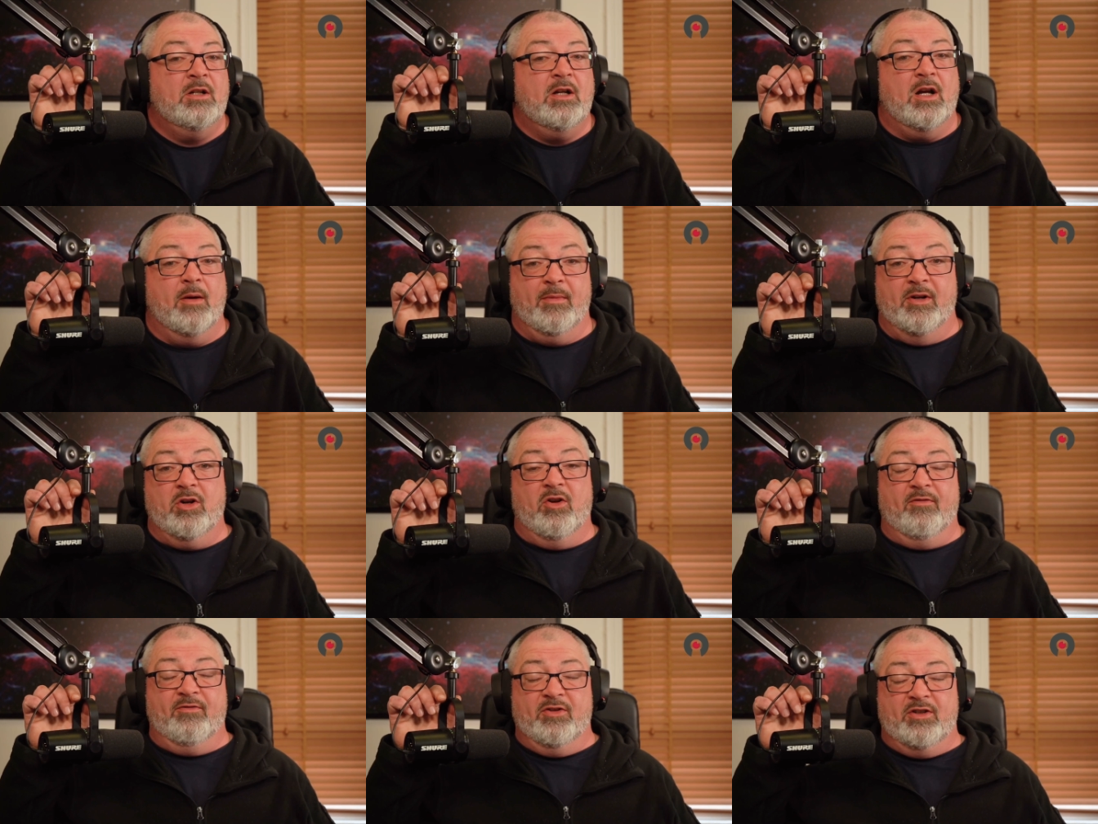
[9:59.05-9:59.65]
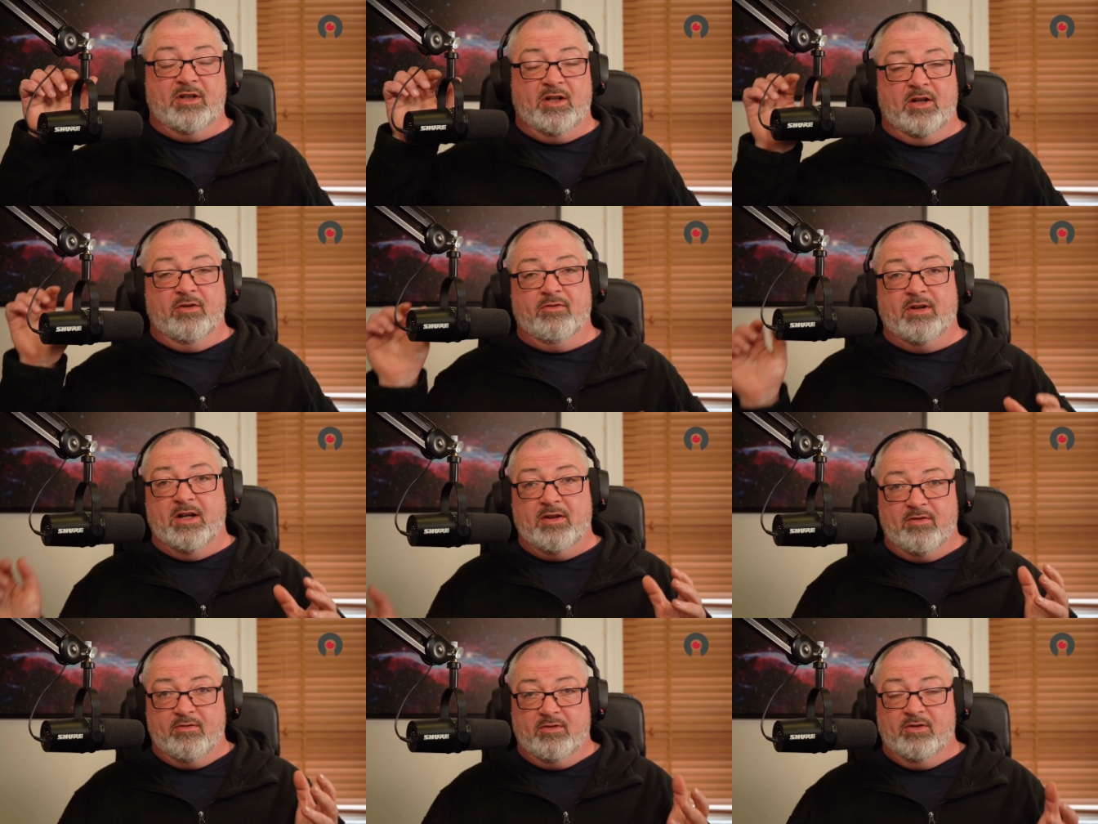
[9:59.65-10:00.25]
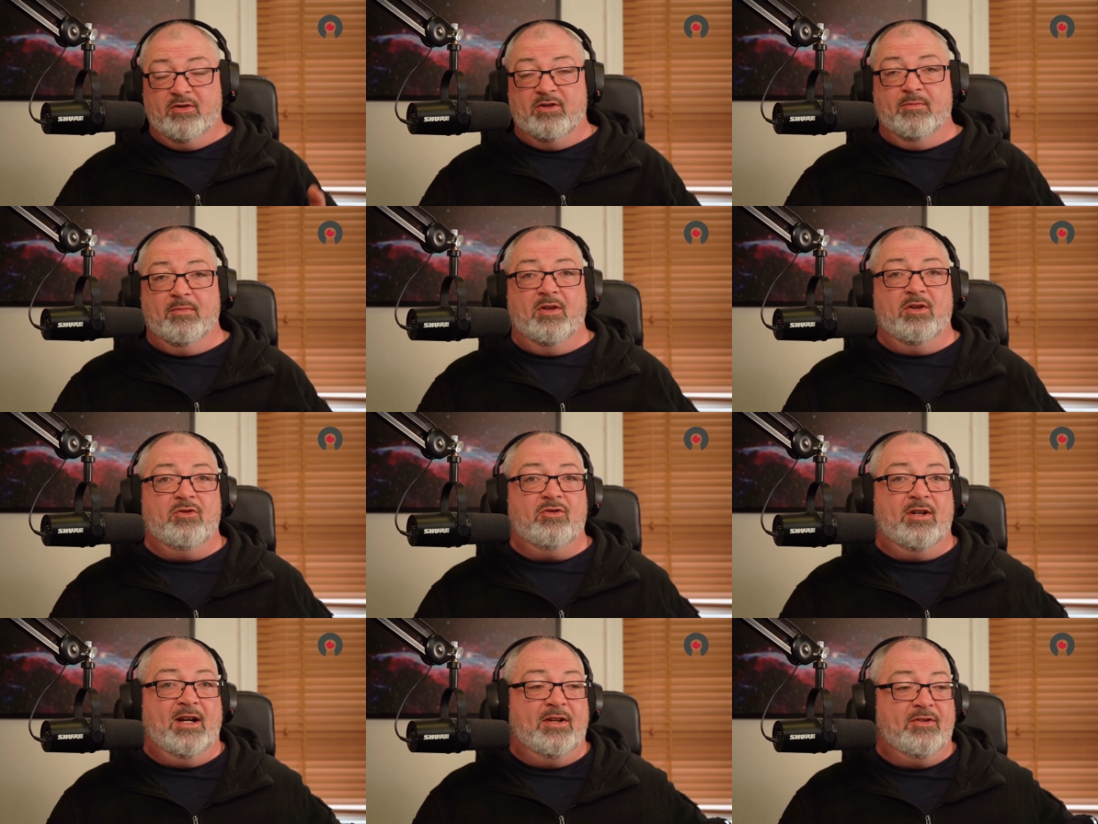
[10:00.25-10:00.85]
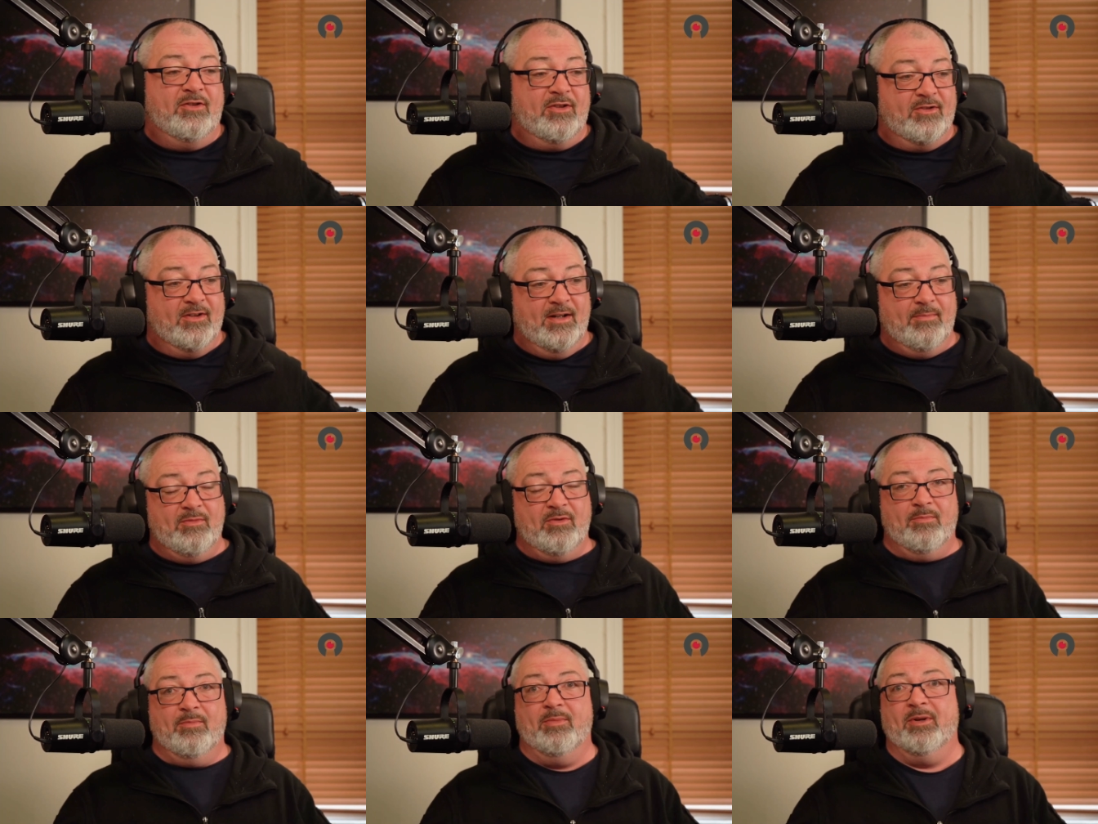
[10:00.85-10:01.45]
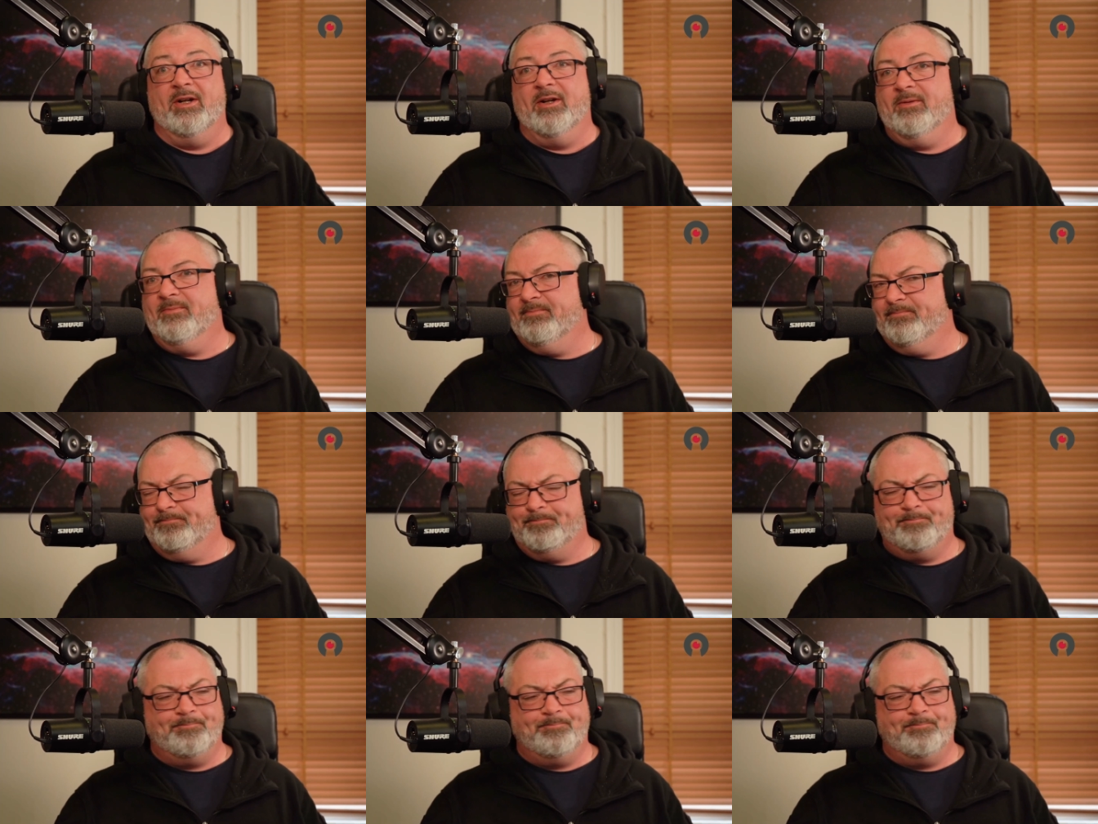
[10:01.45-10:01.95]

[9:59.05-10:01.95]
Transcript: I mean, obviously, I read through some of the transcript, but